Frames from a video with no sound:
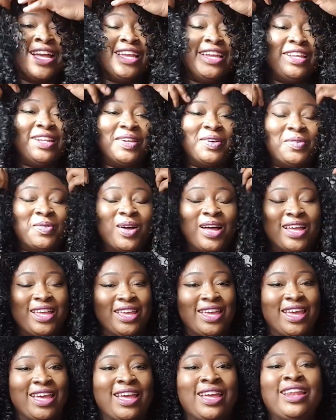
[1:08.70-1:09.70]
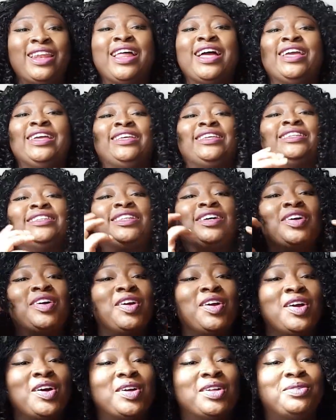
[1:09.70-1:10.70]
you know what yeah like the
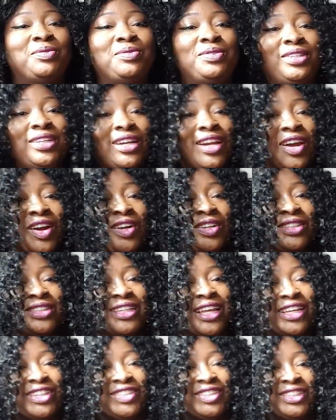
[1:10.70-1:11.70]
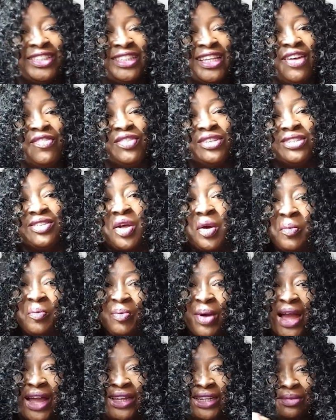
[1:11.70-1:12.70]
curl the curl texture itself is not
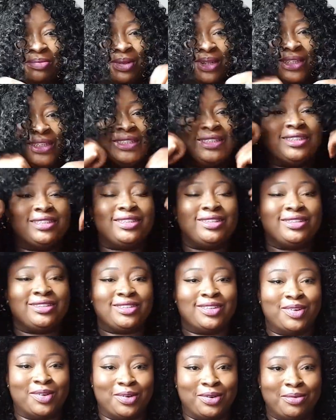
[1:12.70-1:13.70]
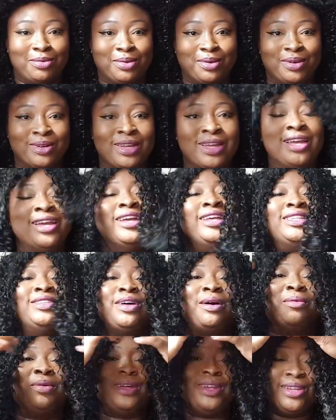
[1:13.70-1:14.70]
bad but this just looks horrible so
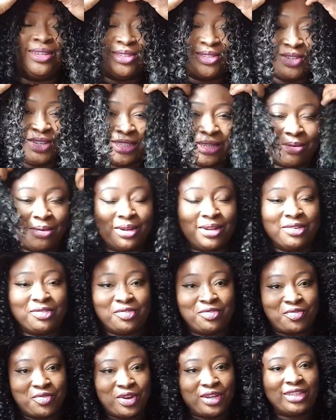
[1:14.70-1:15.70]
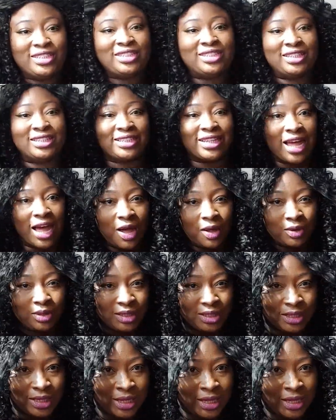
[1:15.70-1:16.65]
i'm gonna do it i'm gonna fringe this out